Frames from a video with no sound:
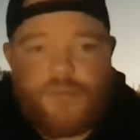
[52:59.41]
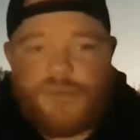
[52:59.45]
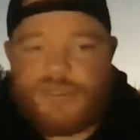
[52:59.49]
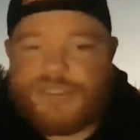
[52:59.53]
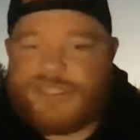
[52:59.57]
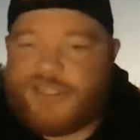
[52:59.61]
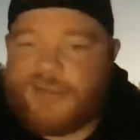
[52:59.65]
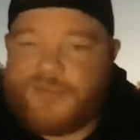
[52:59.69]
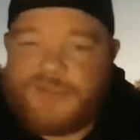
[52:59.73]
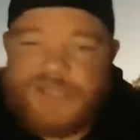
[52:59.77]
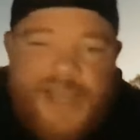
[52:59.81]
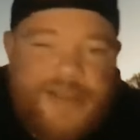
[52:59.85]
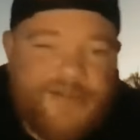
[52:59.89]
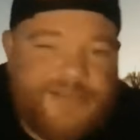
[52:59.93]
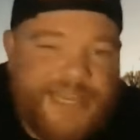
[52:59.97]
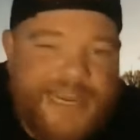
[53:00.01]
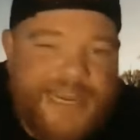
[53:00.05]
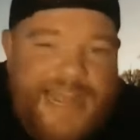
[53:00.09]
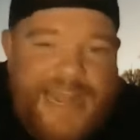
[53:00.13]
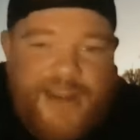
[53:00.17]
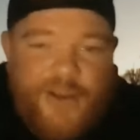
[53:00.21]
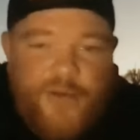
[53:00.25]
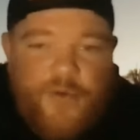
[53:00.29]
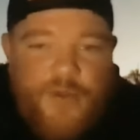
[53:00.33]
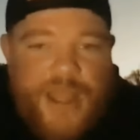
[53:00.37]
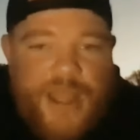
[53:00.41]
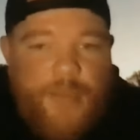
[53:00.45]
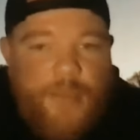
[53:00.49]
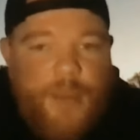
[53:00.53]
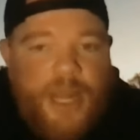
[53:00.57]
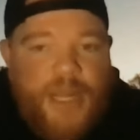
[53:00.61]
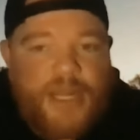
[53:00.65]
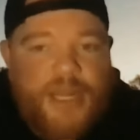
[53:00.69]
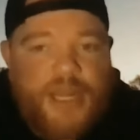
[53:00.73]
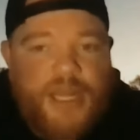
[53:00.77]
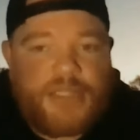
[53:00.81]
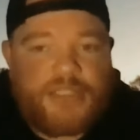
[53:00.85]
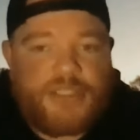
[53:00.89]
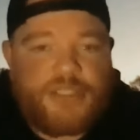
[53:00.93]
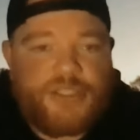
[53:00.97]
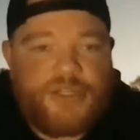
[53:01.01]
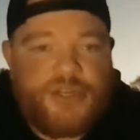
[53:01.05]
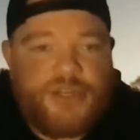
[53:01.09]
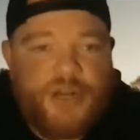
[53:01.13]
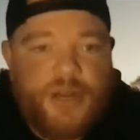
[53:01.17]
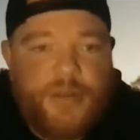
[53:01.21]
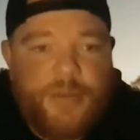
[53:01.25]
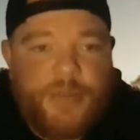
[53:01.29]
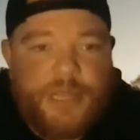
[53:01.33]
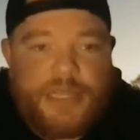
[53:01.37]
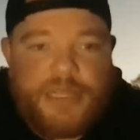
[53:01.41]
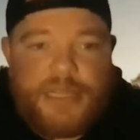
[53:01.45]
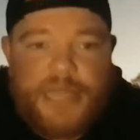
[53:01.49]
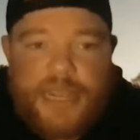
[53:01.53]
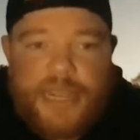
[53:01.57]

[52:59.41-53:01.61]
but sometimes I gotta grab my nuts. You know what I mean?